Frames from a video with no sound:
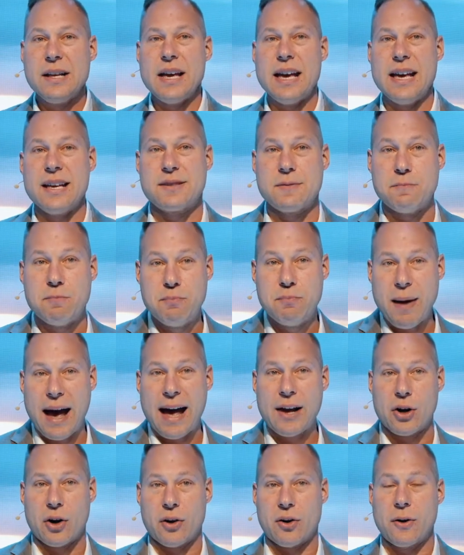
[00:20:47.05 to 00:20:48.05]
is
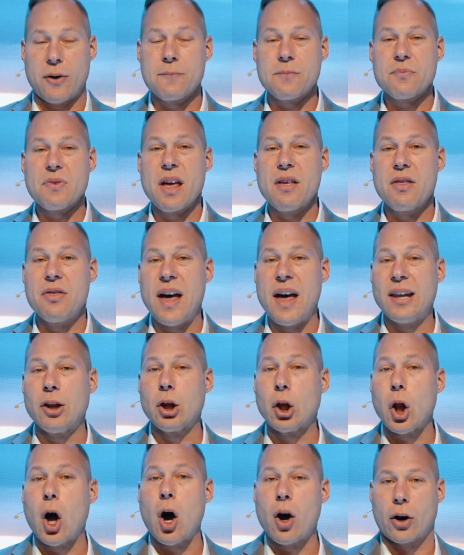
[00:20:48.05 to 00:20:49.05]
better
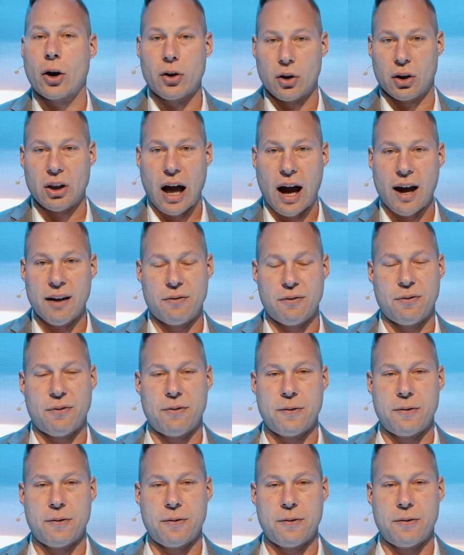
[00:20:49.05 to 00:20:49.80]
than longer life.